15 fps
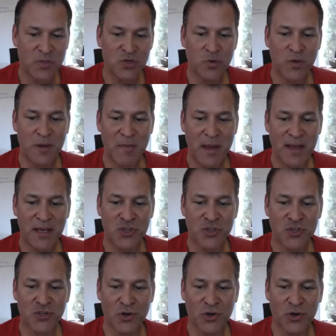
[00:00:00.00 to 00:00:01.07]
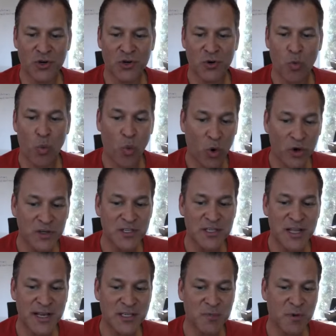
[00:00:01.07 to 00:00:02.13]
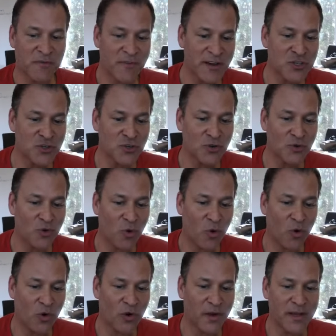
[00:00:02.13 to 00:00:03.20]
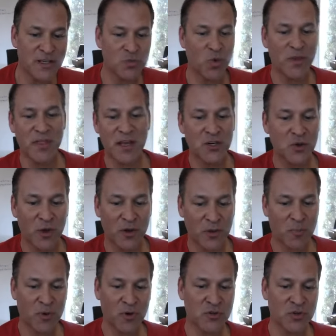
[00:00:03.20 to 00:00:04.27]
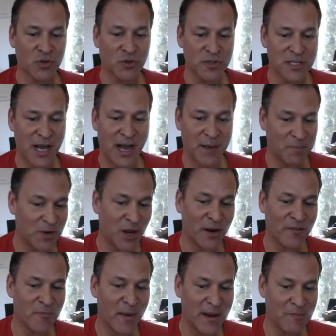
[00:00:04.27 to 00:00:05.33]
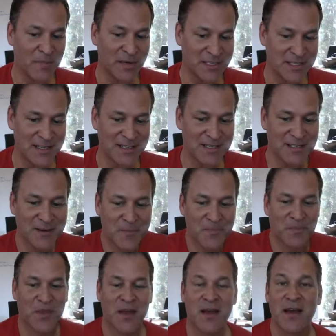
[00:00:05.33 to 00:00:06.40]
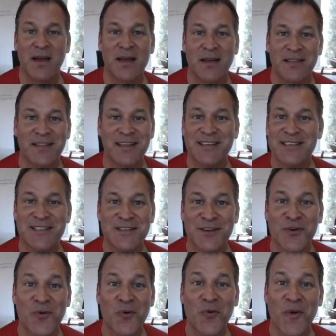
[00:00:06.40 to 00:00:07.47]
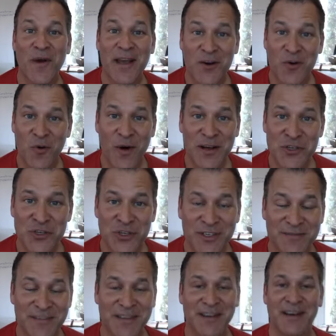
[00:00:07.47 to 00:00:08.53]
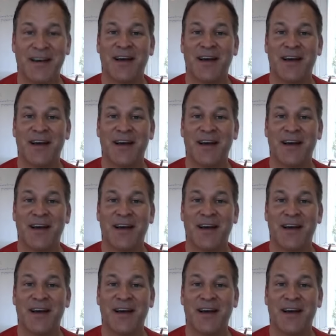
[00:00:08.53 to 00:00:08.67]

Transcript: between making sure work stays professional or is what they do on their personal time none of my business? This is a great question.